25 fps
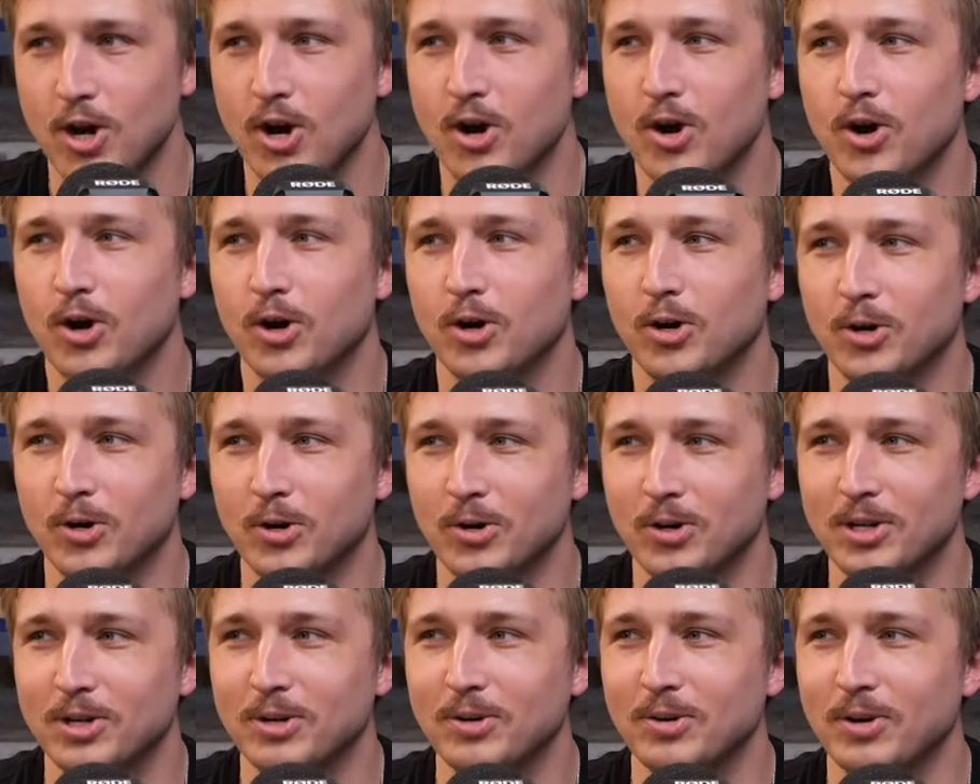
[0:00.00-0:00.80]
Oh my god.
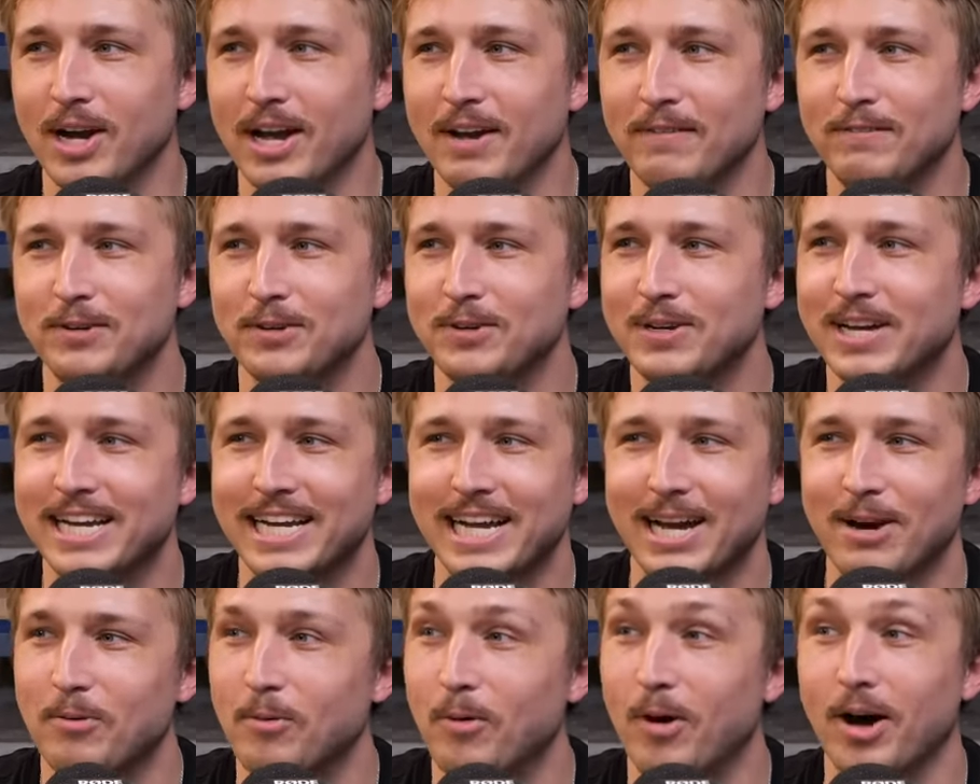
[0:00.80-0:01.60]
Who do you? If you can
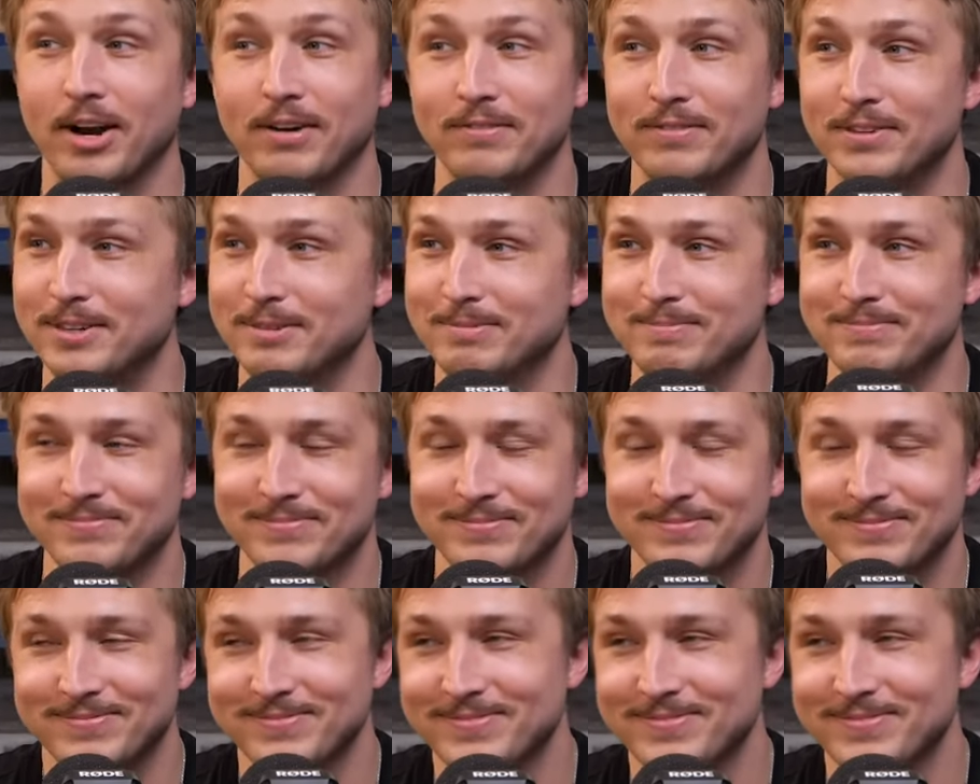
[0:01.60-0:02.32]
get one of them.